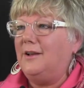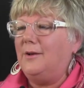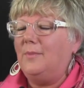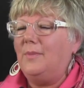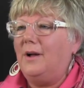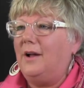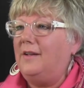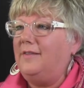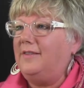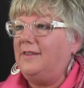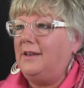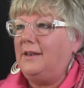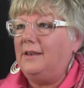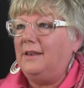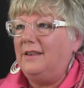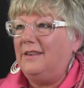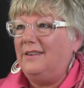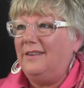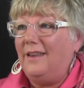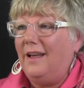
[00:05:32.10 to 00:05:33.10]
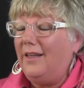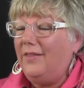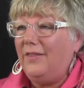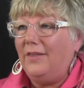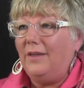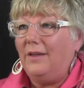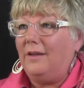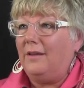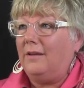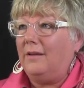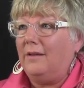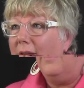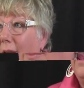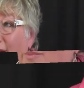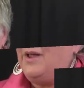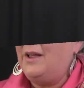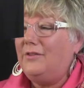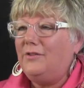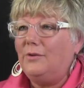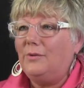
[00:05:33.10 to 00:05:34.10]
him, I said, nothing,
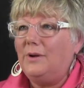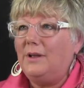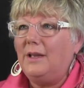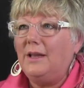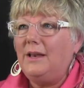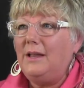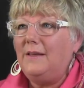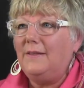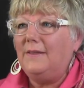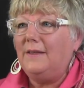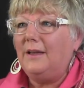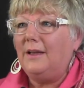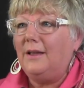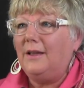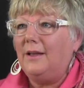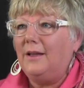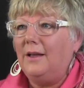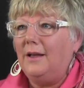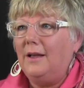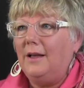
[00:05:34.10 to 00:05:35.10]
doing anything.